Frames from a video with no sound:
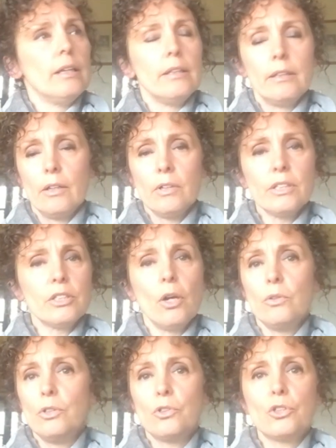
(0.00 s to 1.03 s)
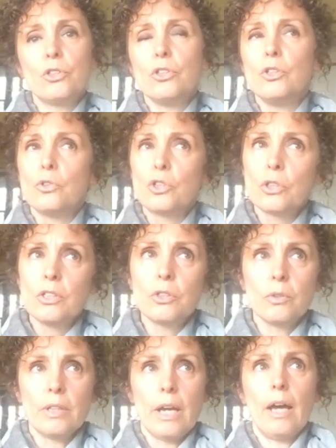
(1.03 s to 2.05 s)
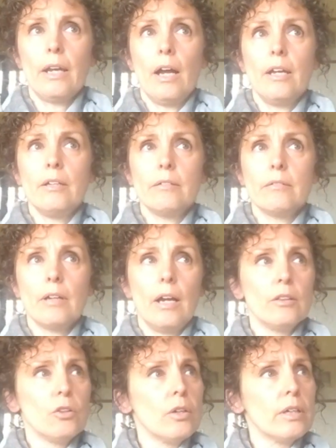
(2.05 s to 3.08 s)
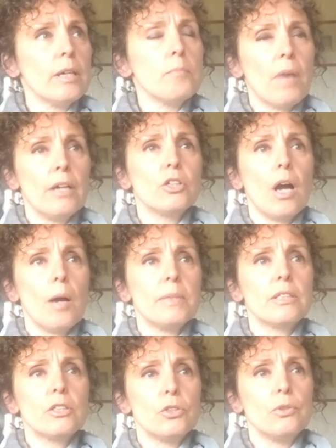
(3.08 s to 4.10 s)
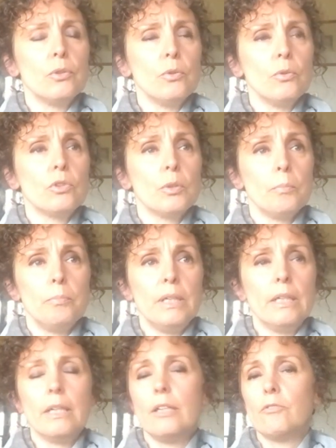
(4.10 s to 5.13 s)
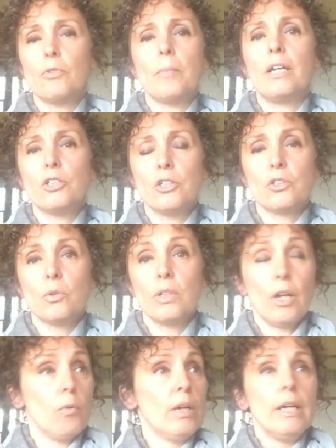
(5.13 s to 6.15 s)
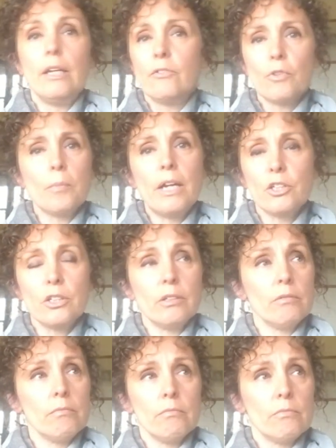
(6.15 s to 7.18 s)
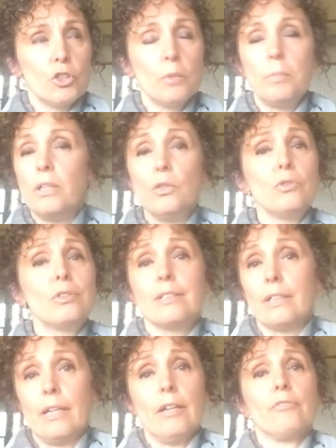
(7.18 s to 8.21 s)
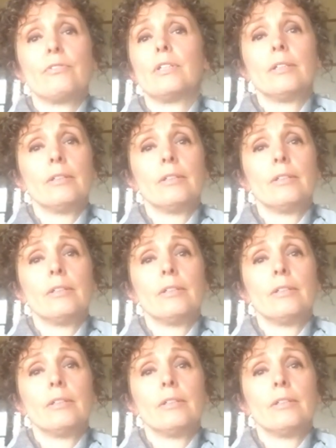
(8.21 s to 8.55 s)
There is no, you shouldn't do that. I look at my job as to be an information source. Information should be used as a gift.